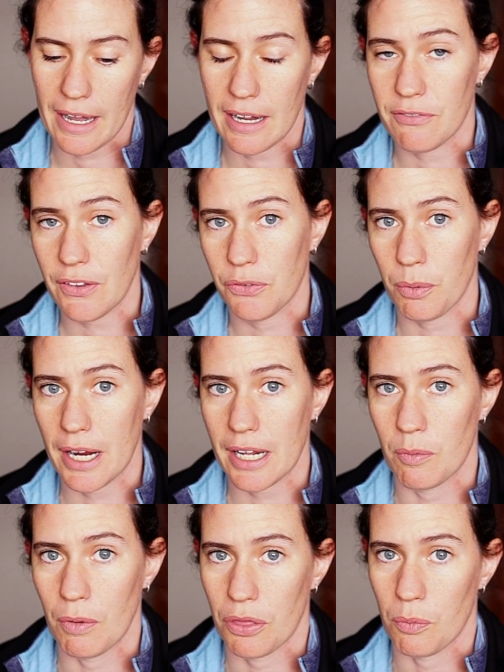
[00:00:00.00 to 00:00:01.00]
And it fits right
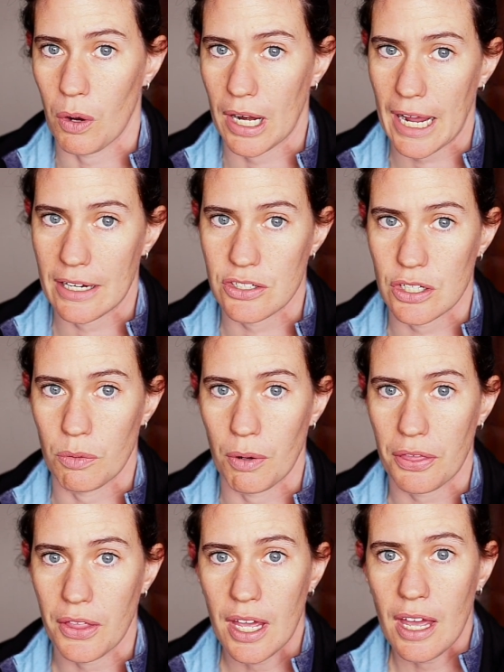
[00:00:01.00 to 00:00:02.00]
in with what I do
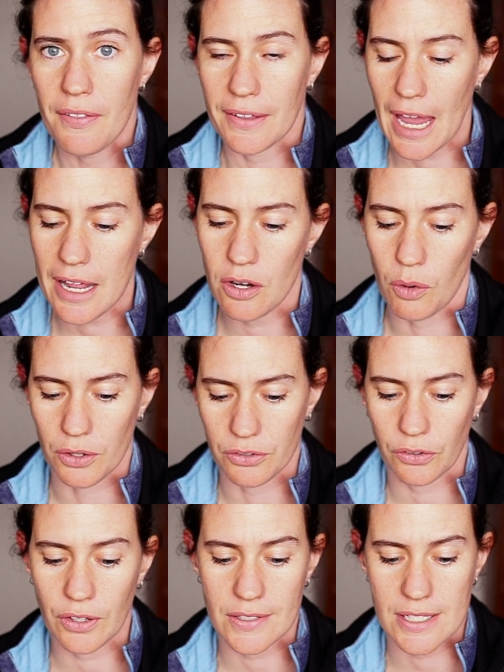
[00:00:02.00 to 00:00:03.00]
with the gaited
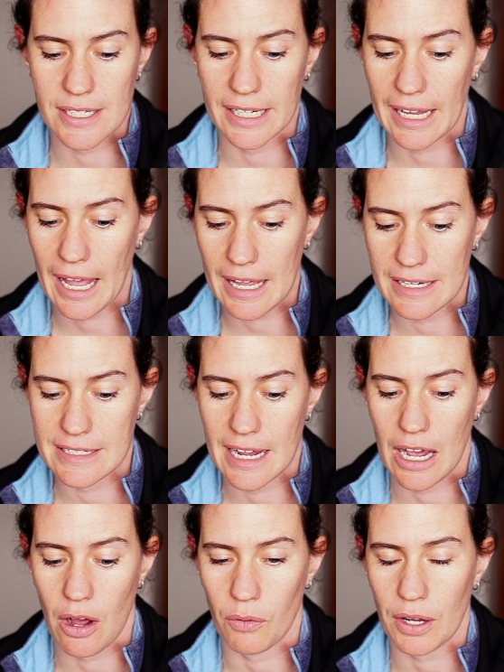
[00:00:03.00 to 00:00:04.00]
horses because it's like head
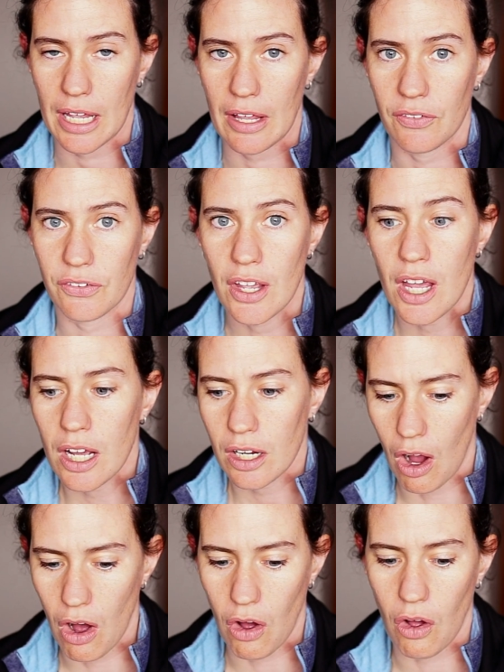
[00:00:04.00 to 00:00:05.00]
down, it's
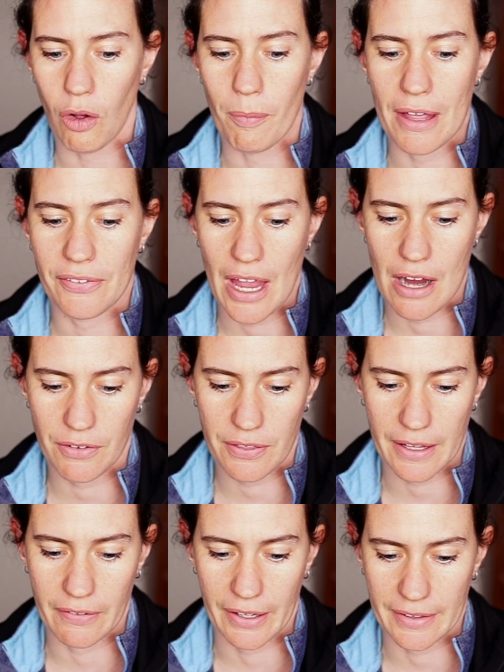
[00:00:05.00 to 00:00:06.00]
calm, it's
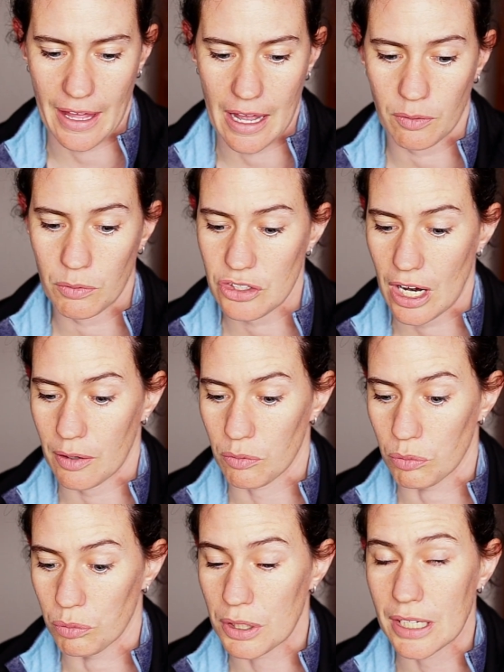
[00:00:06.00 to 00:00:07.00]
everything like that, which I
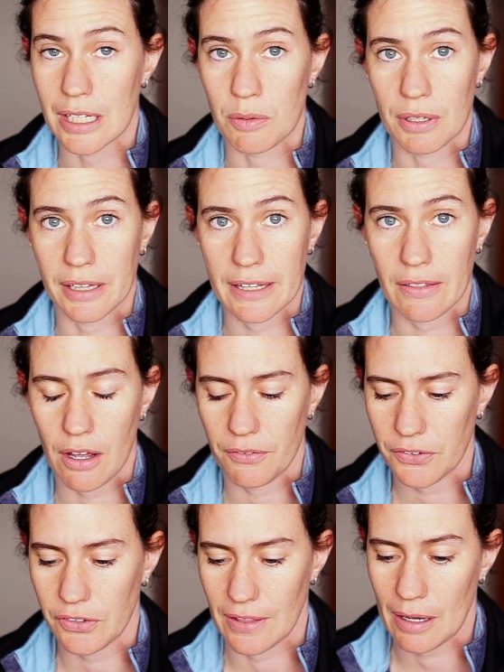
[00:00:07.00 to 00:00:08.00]
really, really love.
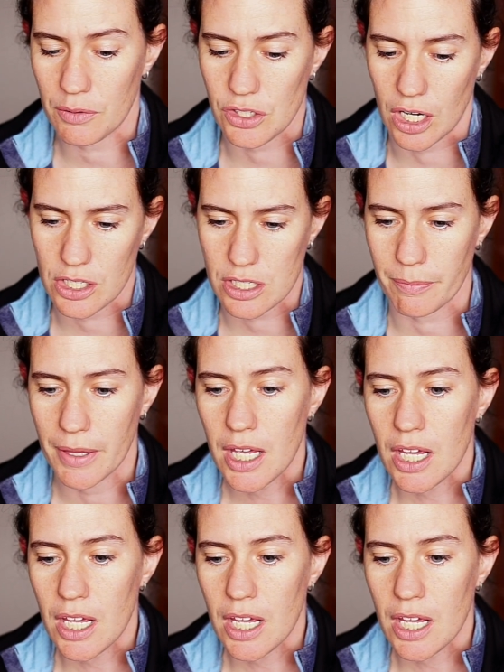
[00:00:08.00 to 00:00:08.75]
So that was awesome.